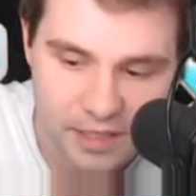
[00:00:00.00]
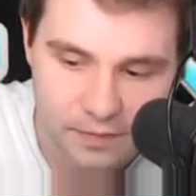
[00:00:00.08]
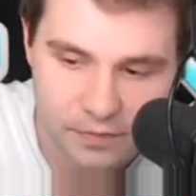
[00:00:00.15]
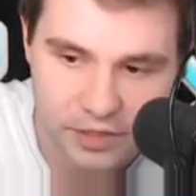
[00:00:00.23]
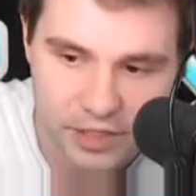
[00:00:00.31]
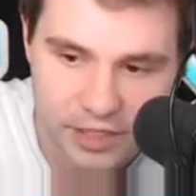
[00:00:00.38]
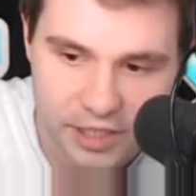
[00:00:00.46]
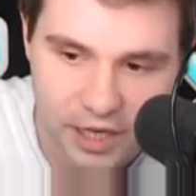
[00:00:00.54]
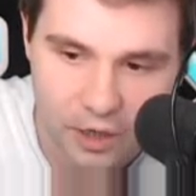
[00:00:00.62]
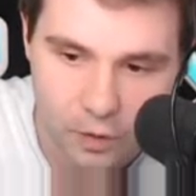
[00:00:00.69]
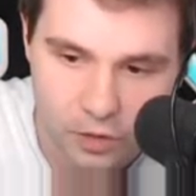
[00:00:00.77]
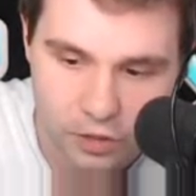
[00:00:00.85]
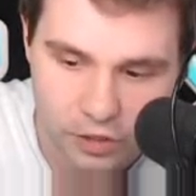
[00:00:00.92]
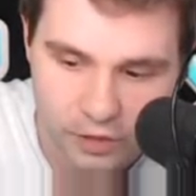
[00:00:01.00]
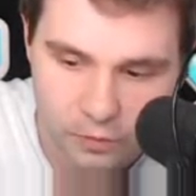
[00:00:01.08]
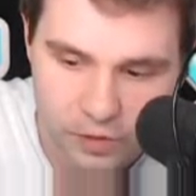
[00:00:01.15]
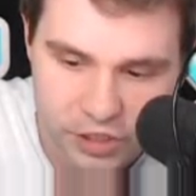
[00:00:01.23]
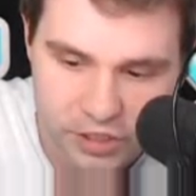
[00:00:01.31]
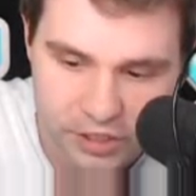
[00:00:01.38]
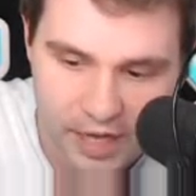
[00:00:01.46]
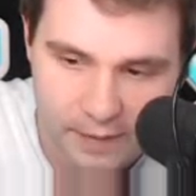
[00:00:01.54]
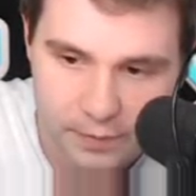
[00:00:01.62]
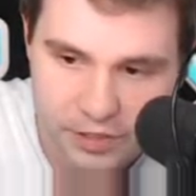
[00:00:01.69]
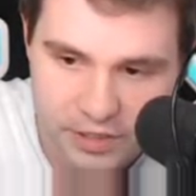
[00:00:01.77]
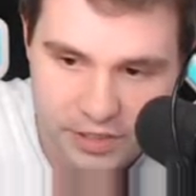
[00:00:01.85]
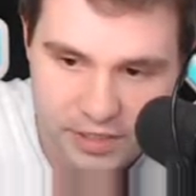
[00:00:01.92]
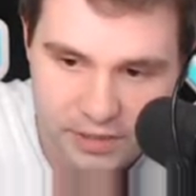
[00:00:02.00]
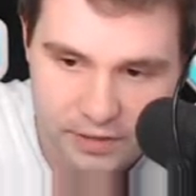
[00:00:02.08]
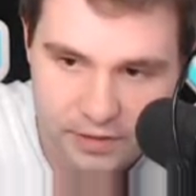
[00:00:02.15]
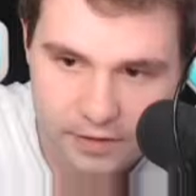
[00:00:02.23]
up the order in which it happens.